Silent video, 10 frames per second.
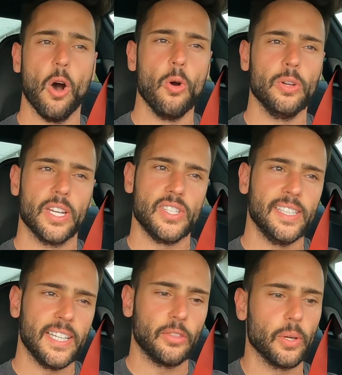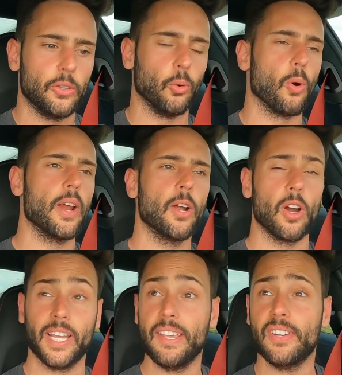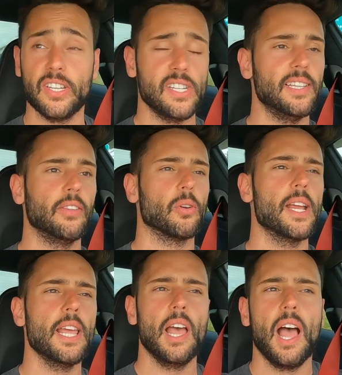owned a GT3 Touring or even a GT3,